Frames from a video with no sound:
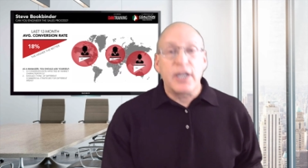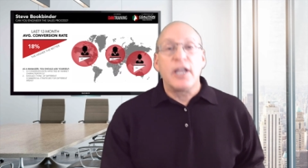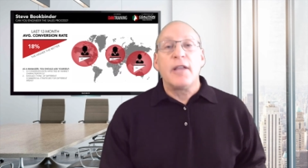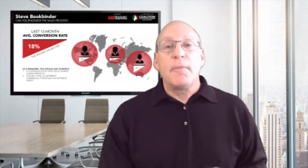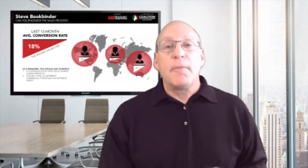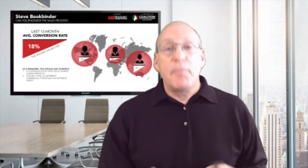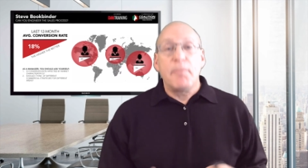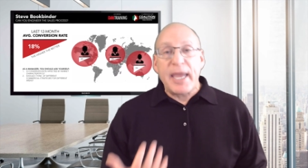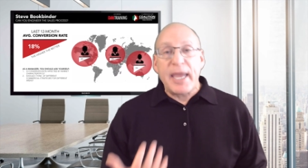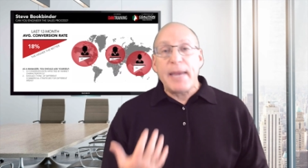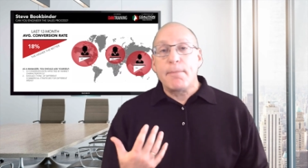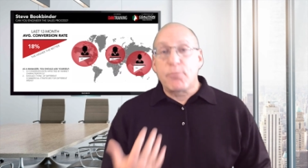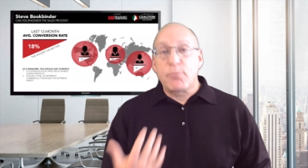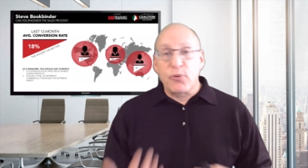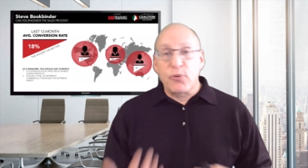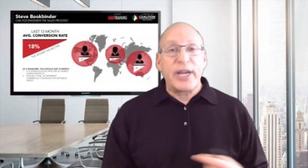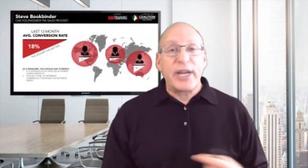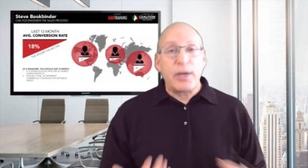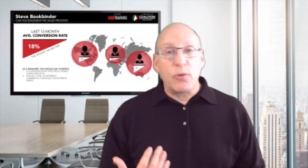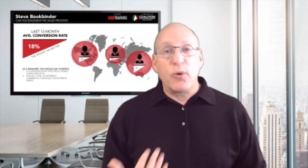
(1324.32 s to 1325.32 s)
may
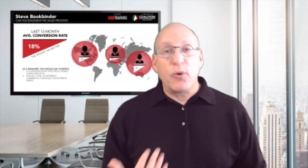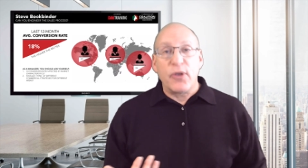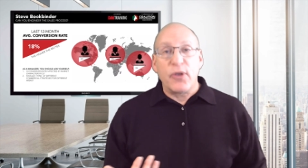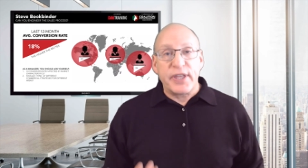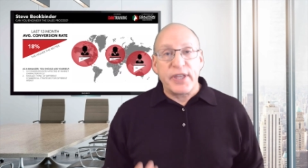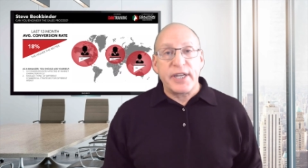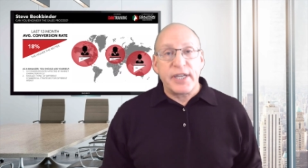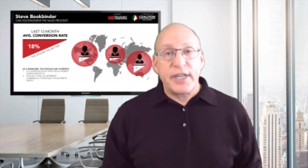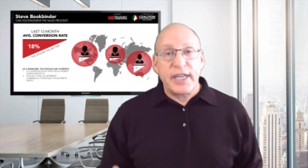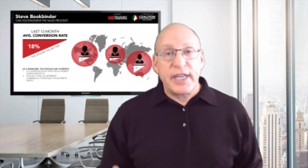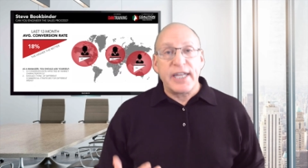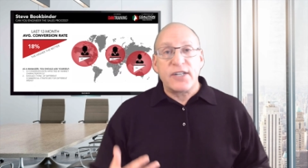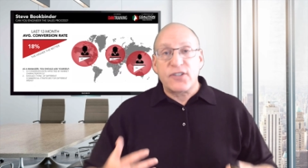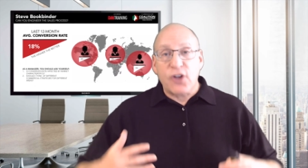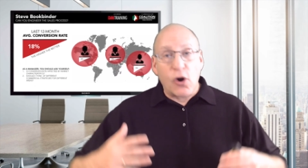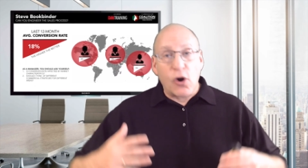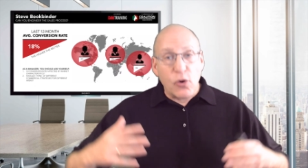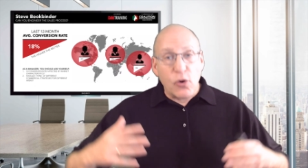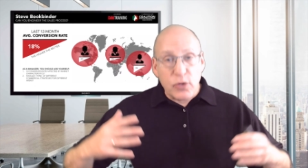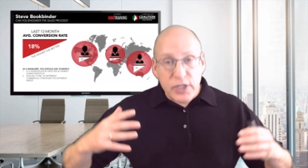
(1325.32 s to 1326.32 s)
bring with it its
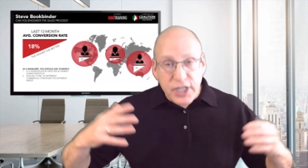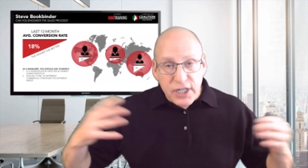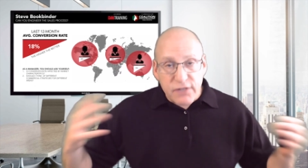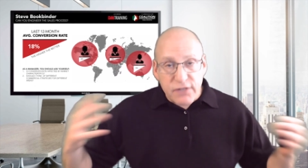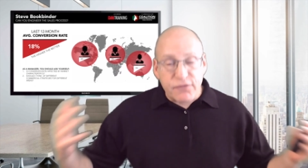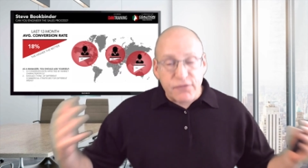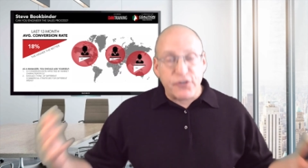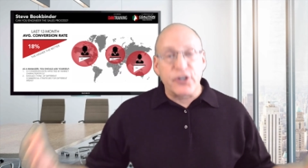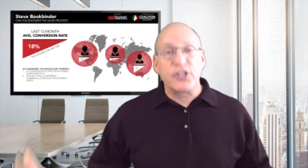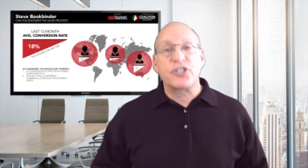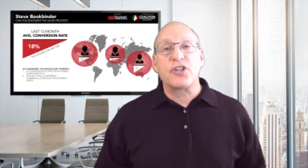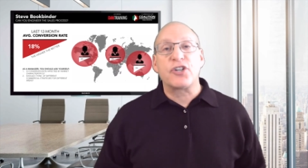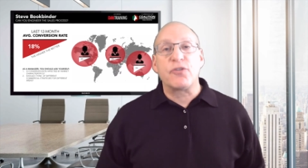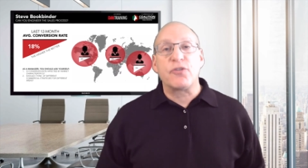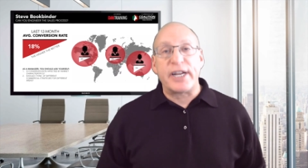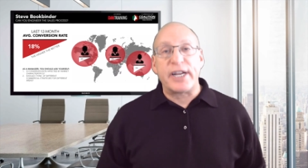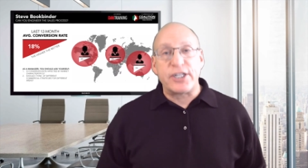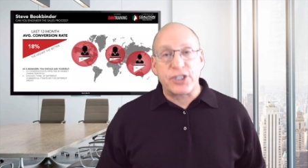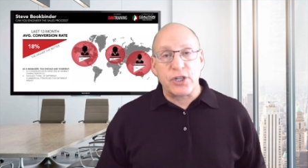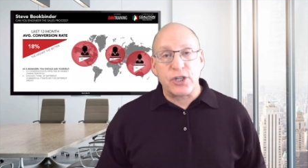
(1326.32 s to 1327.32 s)
own conversion
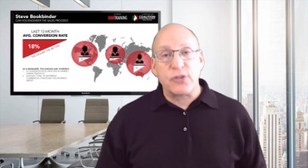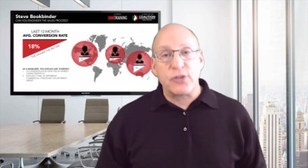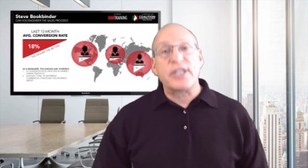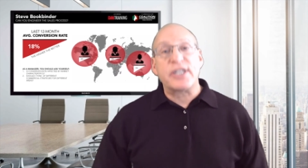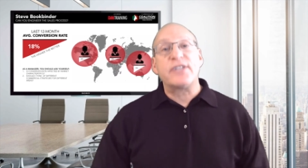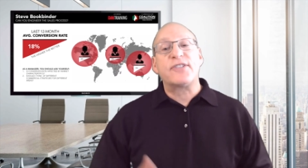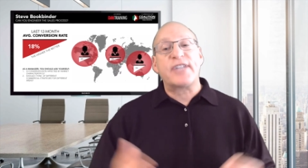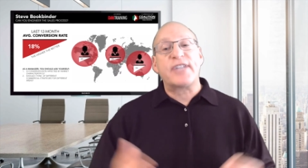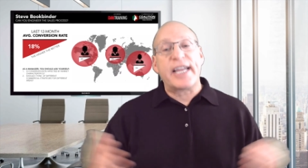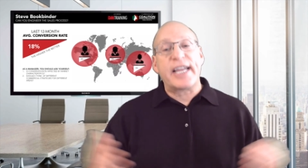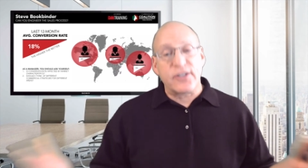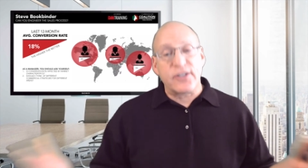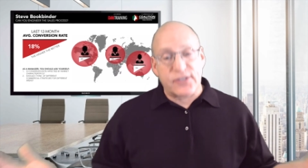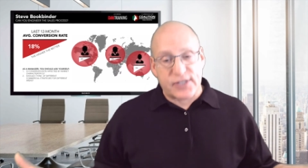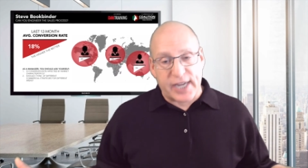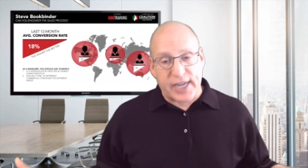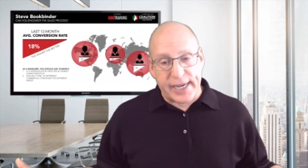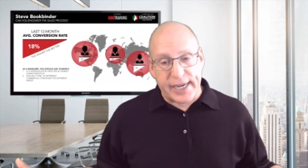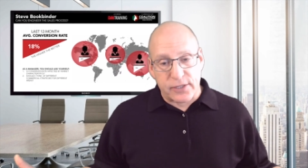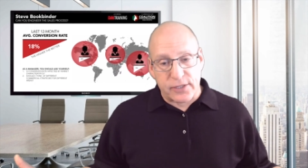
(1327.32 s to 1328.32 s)
ratios and sales
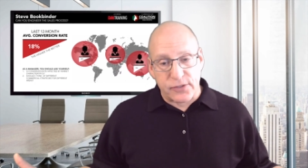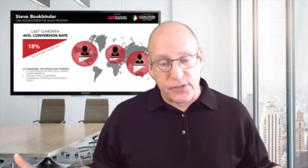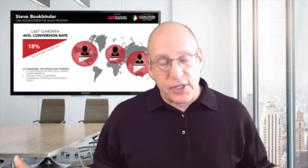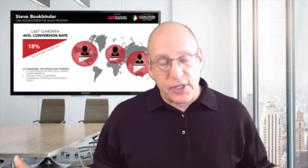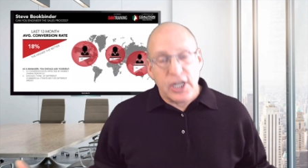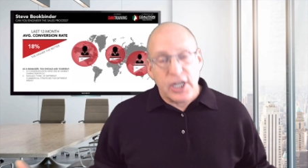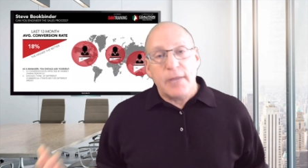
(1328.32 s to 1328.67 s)
cycles.